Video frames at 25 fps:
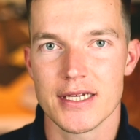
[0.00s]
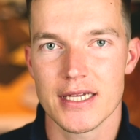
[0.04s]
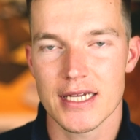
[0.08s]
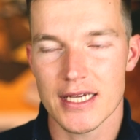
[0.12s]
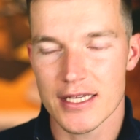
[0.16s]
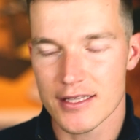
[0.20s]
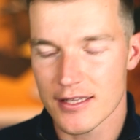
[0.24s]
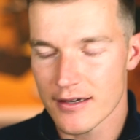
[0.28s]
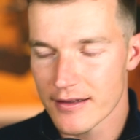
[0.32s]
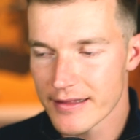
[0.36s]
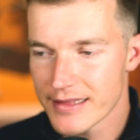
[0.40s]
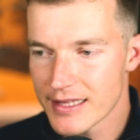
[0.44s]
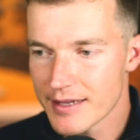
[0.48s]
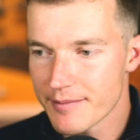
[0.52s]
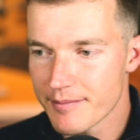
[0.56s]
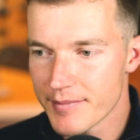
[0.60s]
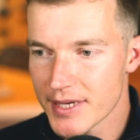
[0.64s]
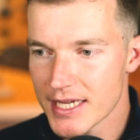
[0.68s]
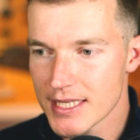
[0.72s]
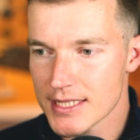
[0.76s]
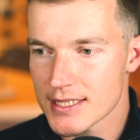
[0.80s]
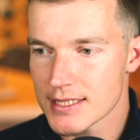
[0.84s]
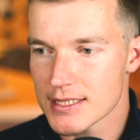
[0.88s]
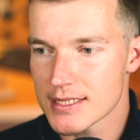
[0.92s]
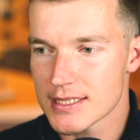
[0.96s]
It only
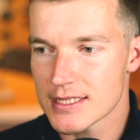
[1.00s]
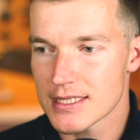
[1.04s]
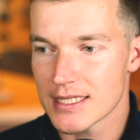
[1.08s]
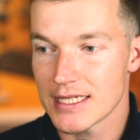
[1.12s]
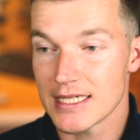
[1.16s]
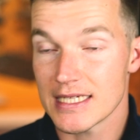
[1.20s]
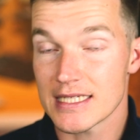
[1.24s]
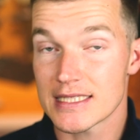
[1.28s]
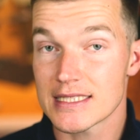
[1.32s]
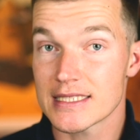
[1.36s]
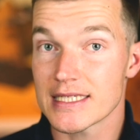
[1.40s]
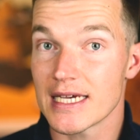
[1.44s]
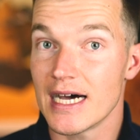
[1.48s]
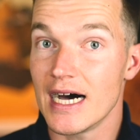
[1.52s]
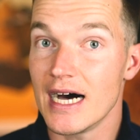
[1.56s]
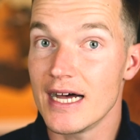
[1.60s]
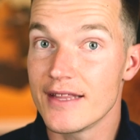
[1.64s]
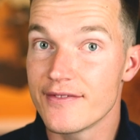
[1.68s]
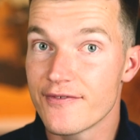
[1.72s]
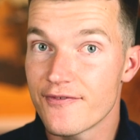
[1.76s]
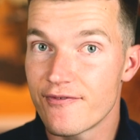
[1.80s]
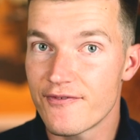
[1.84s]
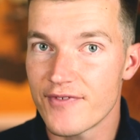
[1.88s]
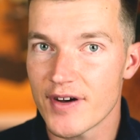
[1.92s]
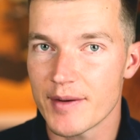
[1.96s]
means it's
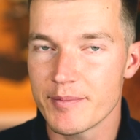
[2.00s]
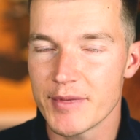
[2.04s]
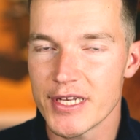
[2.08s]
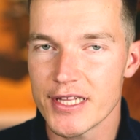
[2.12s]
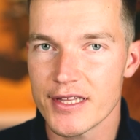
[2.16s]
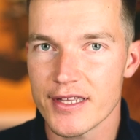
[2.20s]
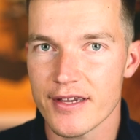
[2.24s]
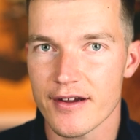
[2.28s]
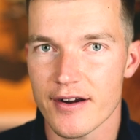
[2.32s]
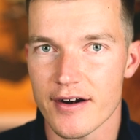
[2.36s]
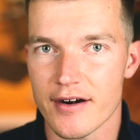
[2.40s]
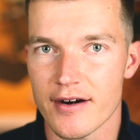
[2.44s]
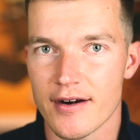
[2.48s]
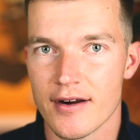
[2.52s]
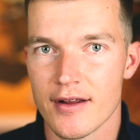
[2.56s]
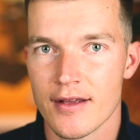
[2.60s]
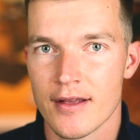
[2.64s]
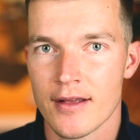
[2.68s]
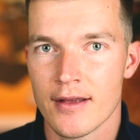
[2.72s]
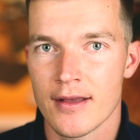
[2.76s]
unfamiliar.